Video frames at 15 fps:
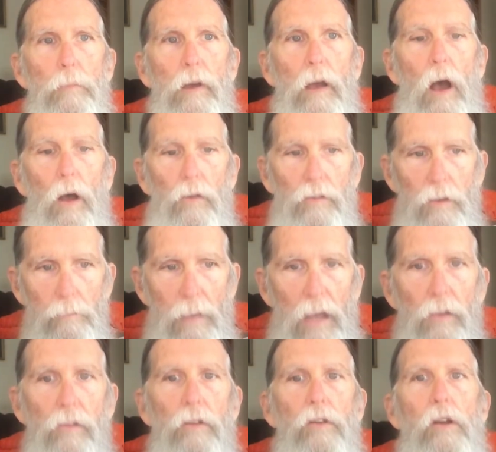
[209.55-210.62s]
because it
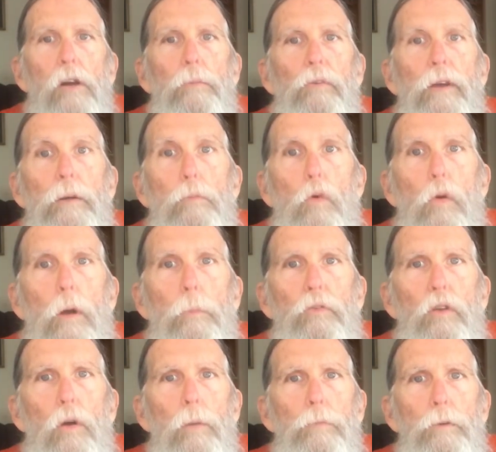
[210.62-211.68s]
makes the turmeric more
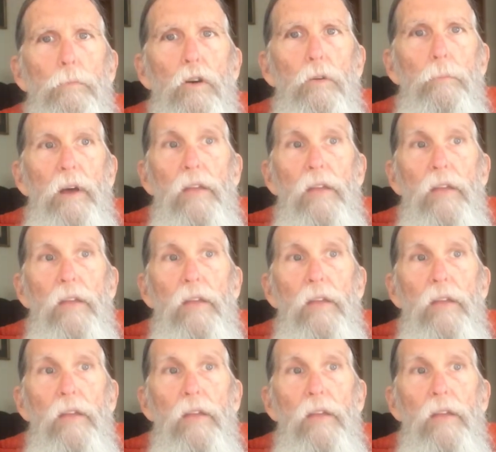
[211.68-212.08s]
absorbable,